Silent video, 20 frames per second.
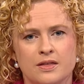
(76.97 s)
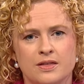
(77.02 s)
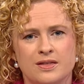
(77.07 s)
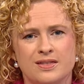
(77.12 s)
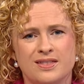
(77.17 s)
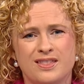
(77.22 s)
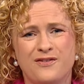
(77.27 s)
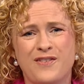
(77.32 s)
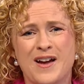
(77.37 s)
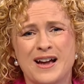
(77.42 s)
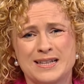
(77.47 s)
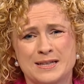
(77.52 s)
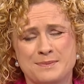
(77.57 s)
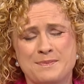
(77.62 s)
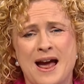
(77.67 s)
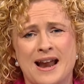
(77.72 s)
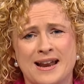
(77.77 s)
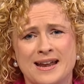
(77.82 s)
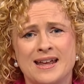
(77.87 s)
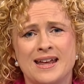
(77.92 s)
The facts
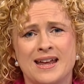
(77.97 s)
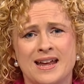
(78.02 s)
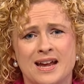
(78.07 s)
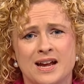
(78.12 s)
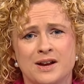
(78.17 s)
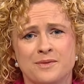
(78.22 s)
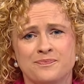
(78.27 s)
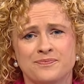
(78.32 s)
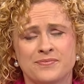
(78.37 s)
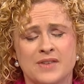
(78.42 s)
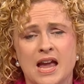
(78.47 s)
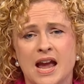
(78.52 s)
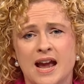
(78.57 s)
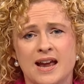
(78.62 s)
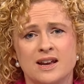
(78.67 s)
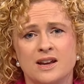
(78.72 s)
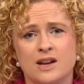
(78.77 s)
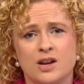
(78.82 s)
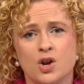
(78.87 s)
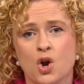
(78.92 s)
matter here,
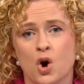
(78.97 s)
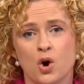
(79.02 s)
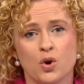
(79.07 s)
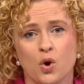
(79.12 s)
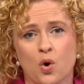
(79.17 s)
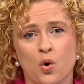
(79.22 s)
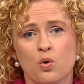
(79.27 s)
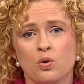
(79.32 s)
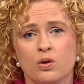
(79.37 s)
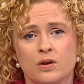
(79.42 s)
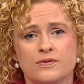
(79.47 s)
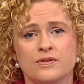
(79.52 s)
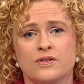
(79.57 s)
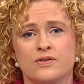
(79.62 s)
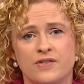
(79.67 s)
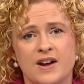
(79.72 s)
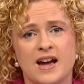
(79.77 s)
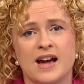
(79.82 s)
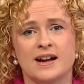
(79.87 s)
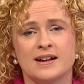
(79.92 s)
and not all of the
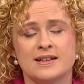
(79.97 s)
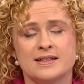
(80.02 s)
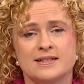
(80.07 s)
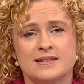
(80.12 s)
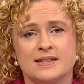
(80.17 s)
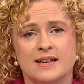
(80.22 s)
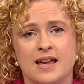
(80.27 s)
facts